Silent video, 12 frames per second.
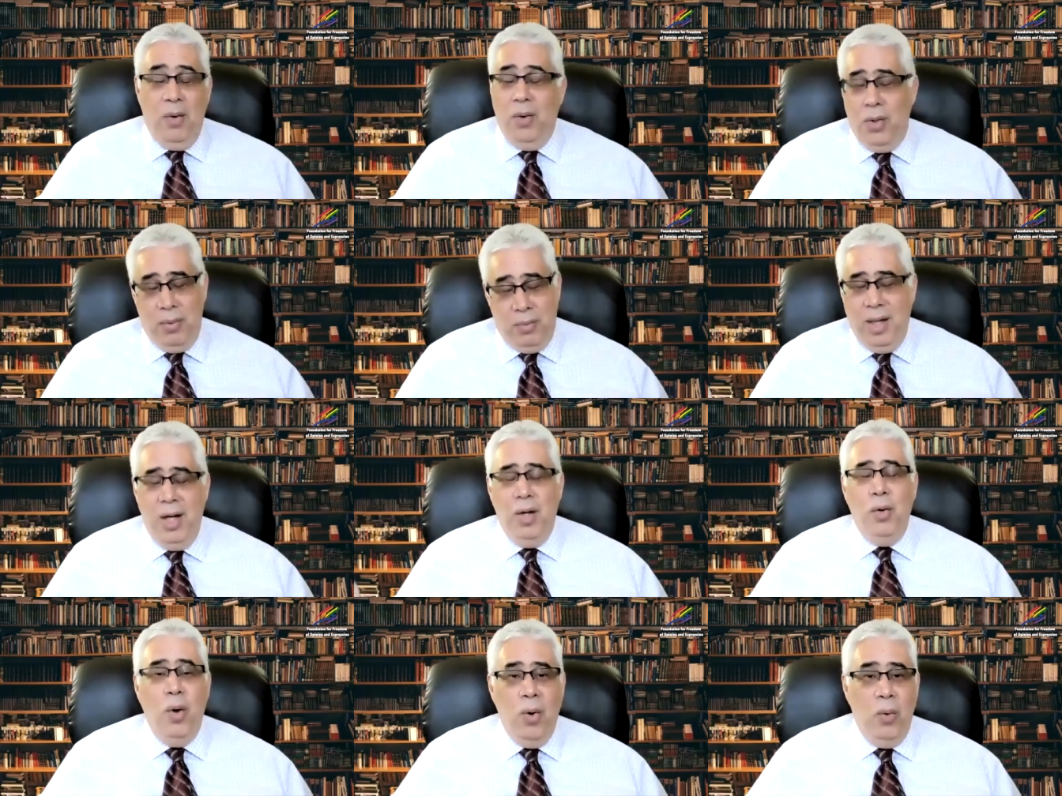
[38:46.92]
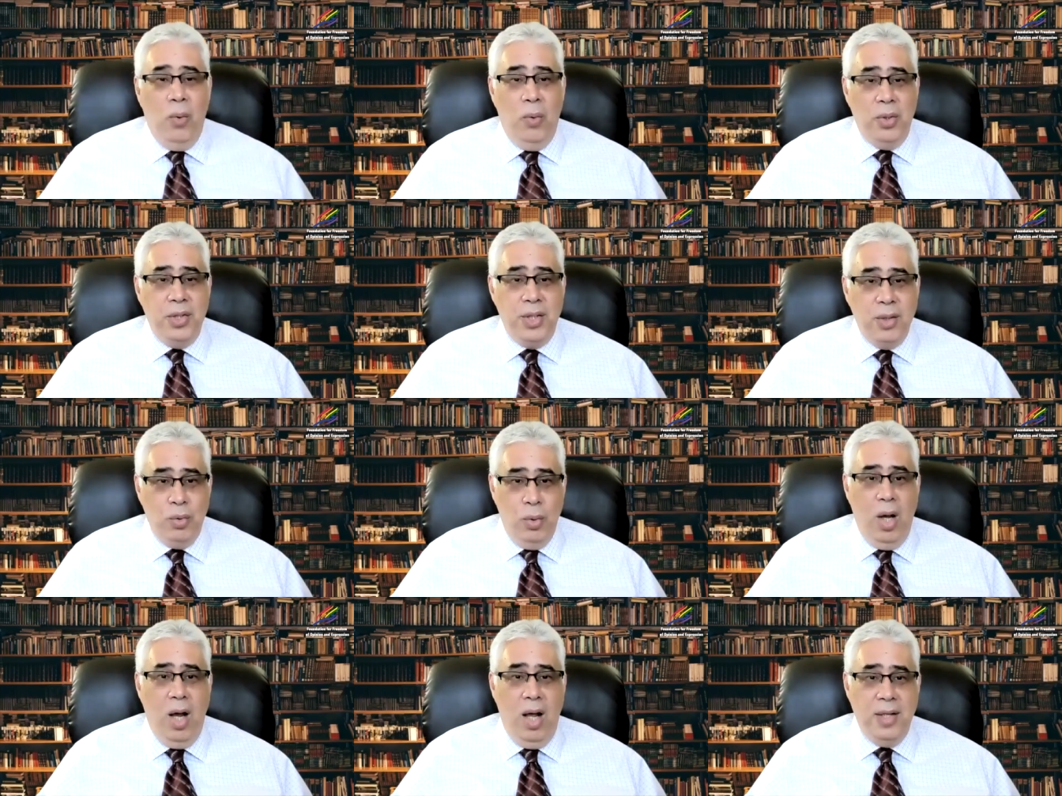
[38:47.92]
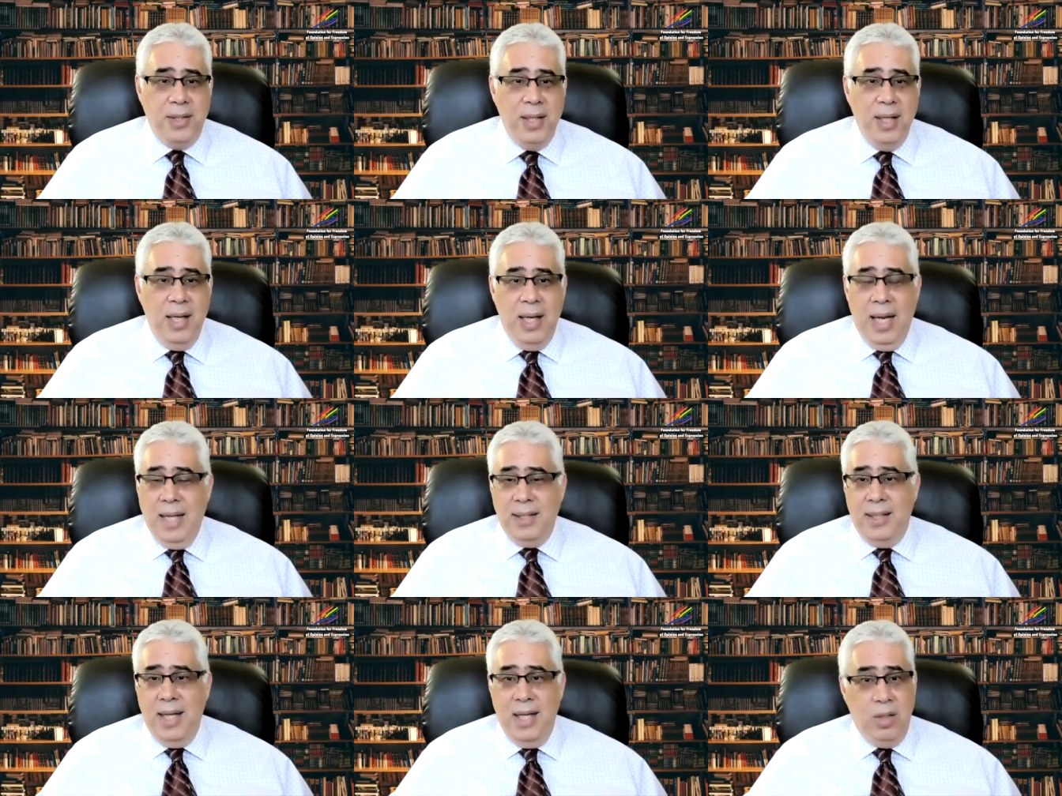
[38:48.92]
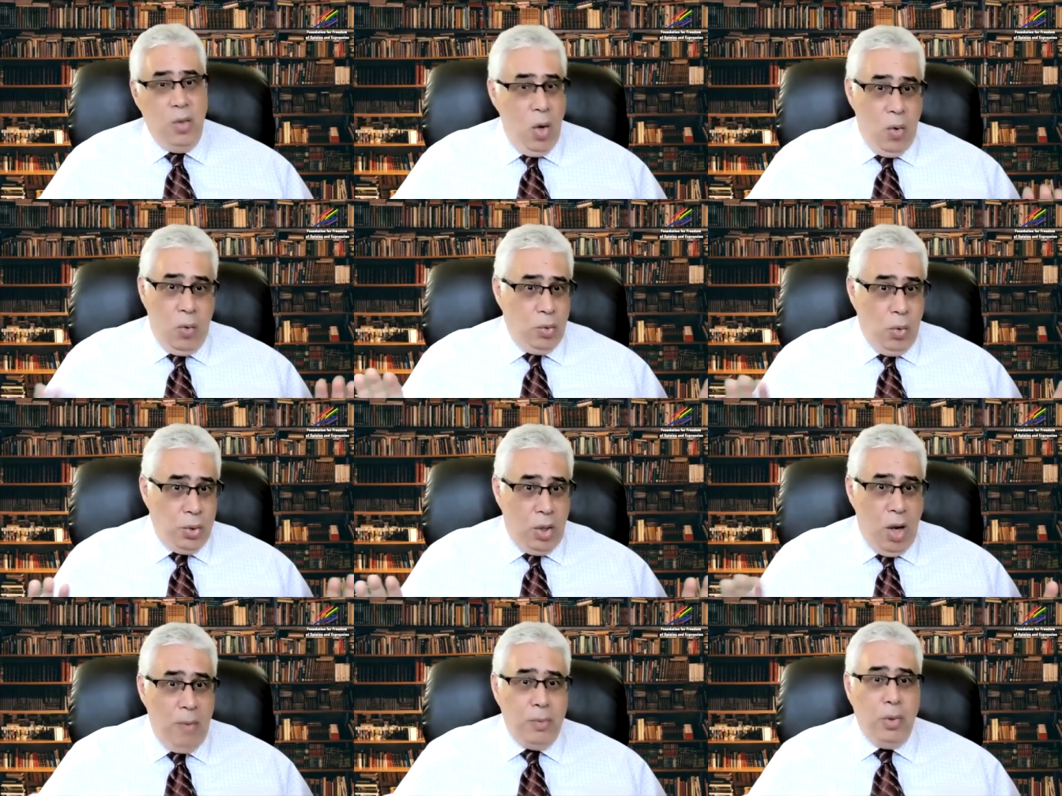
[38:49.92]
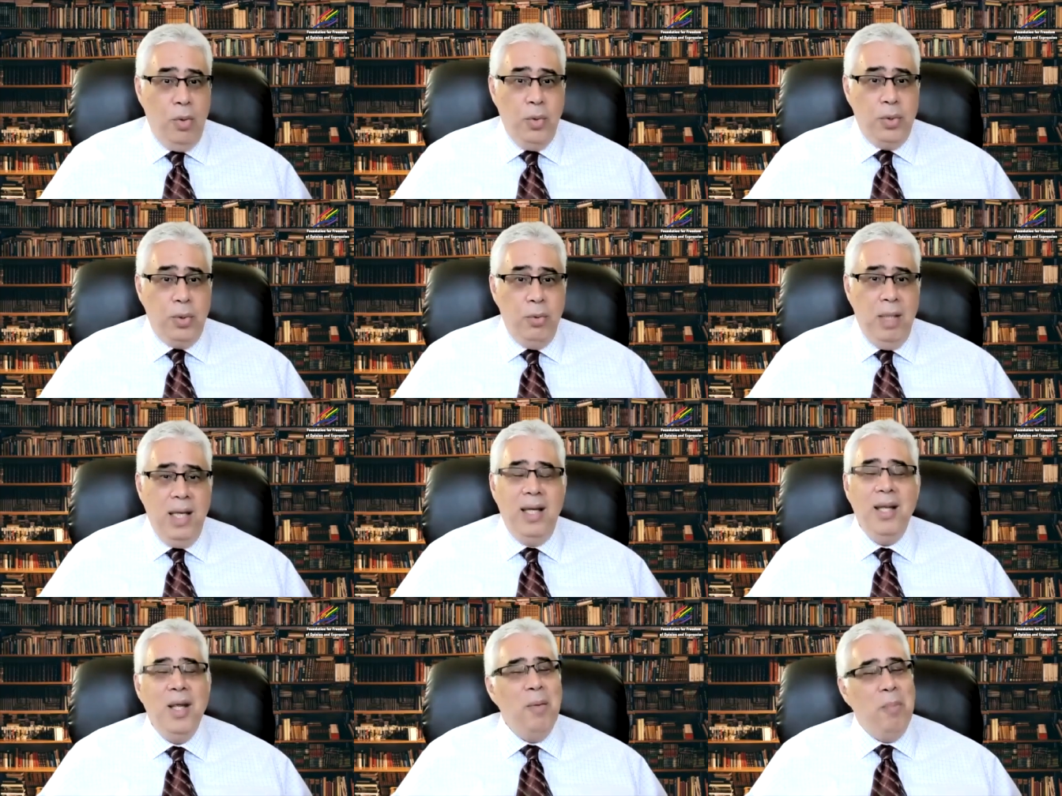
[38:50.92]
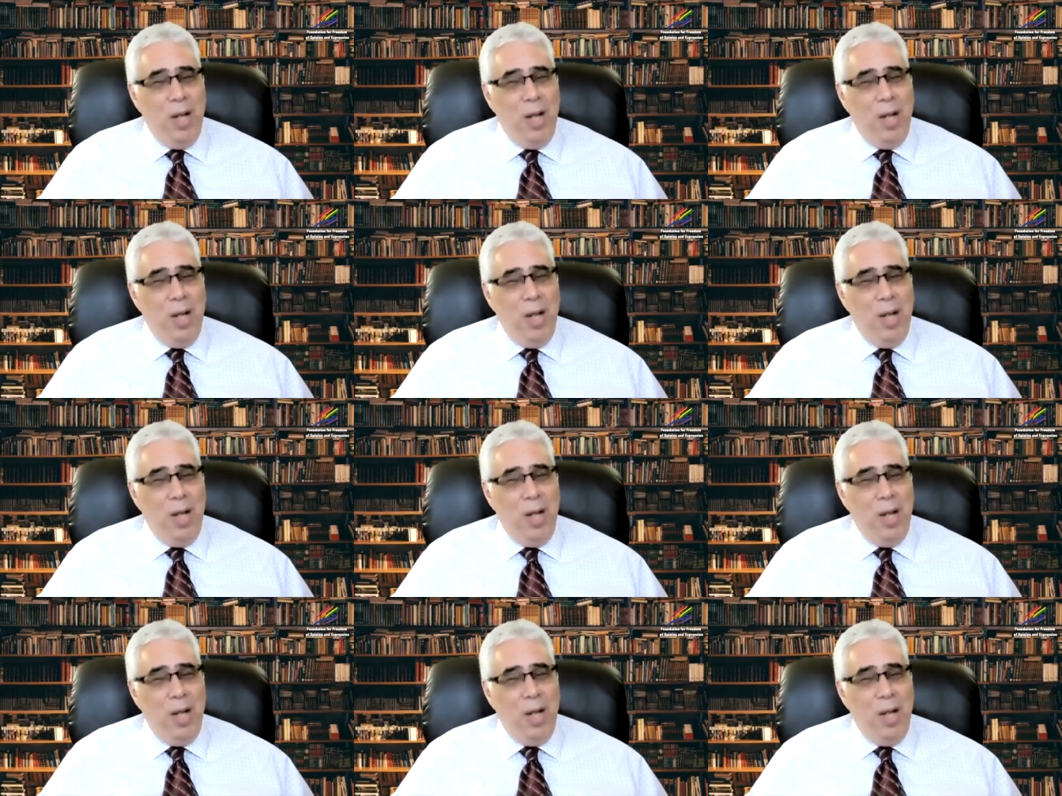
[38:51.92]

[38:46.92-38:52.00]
or her horns to us and says, no, don't come close to me.